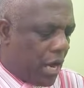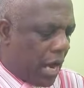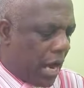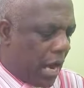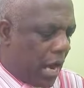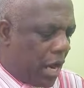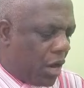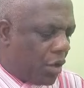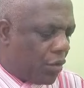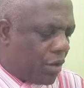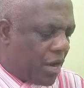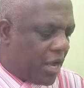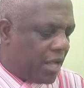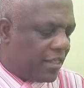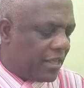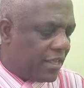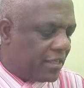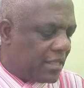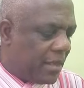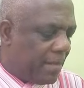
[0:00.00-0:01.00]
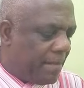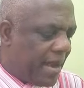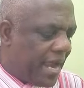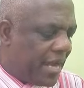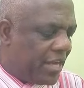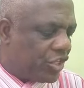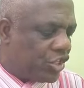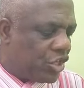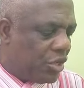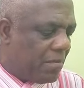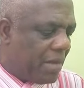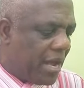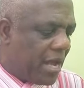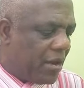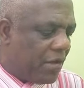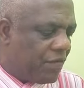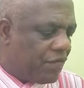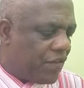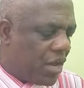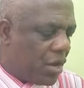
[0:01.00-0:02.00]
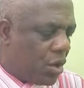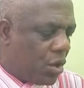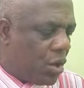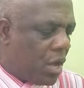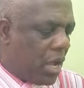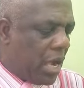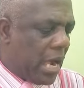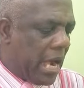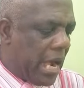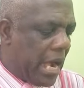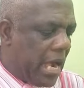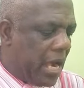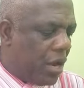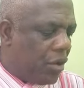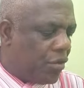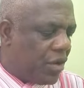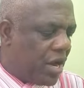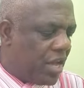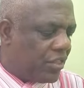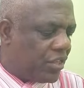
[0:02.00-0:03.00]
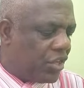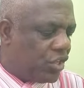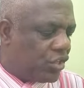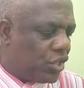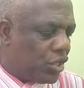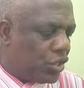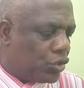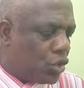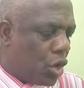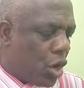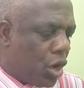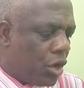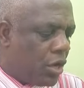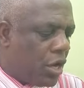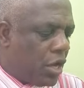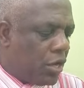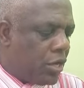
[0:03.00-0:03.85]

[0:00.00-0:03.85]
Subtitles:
How great is the mighty man of valor? How great is this God?